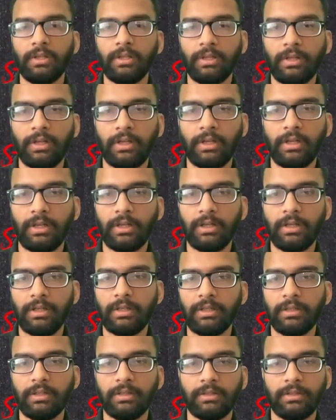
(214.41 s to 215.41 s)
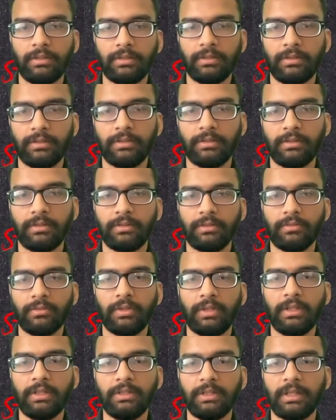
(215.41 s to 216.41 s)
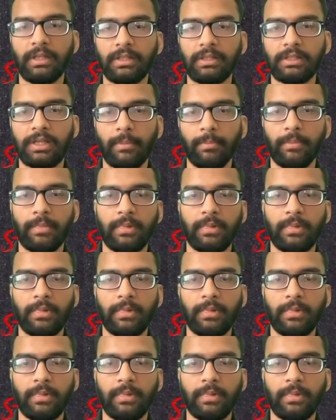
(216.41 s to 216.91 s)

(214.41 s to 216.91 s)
uh, so in a single step.